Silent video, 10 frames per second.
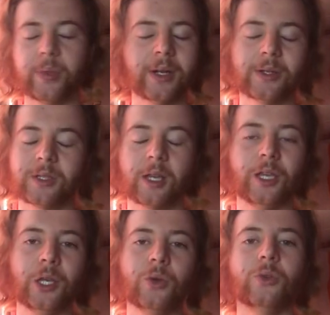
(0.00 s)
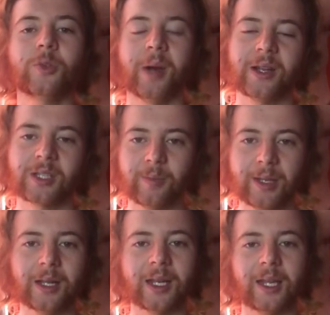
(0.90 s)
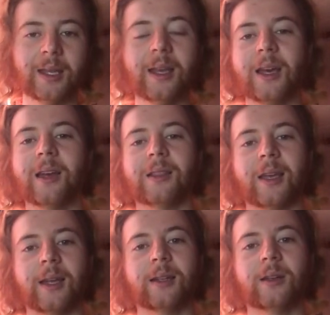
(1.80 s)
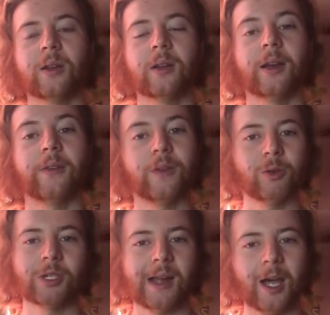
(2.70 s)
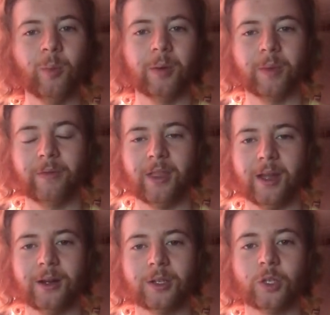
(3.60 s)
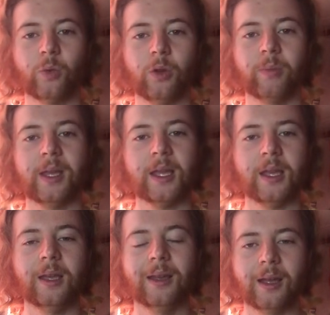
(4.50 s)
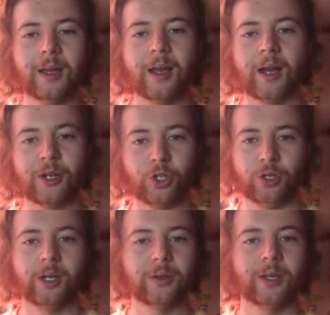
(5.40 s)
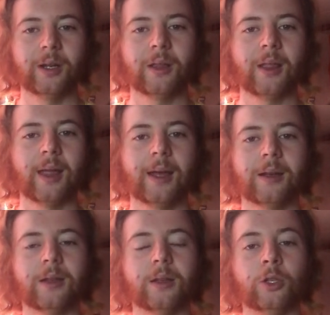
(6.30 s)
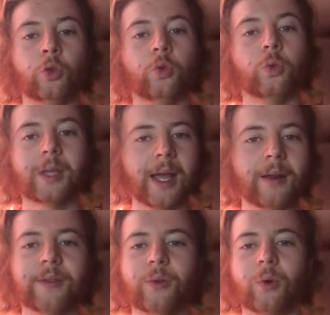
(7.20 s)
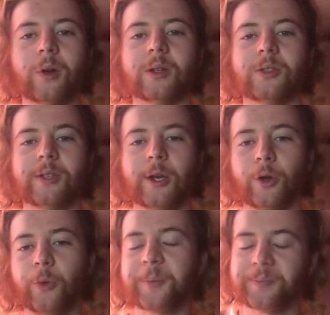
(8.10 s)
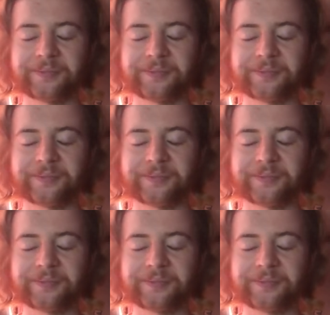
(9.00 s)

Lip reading: there's a huge possibility that a future album of theirs will be a genre that you care for. So